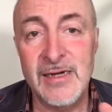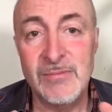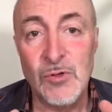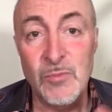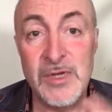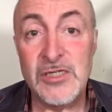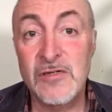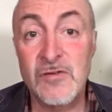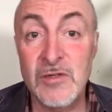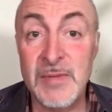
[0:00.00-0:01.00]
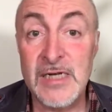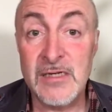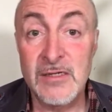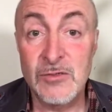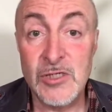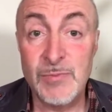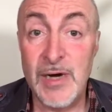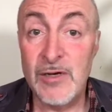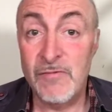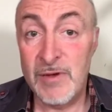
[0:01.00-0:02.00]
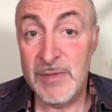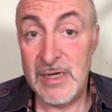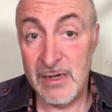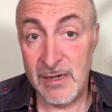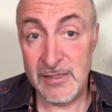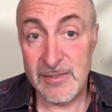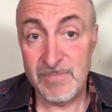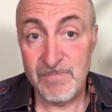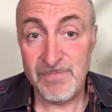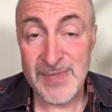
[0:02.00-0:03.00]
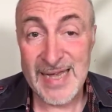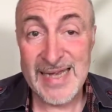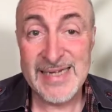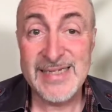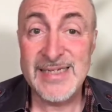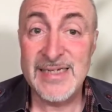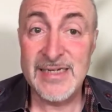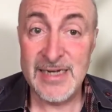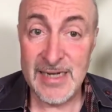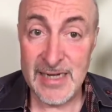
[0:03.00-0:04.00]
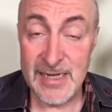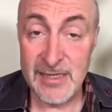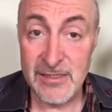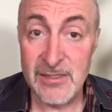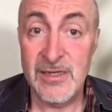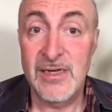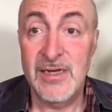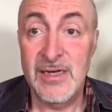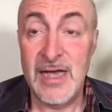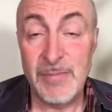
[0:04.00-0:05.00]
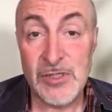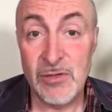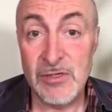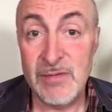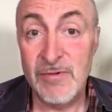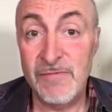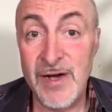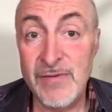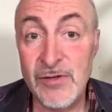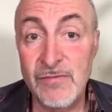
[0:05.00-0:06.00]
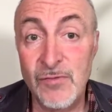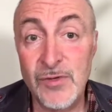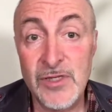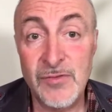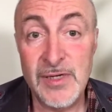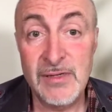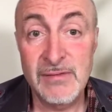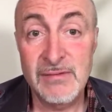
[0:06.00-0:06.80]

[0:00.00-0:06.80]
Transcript: Called Messages From the Masculine to Inspire Your Feminine Heart. And today's episode is number 543.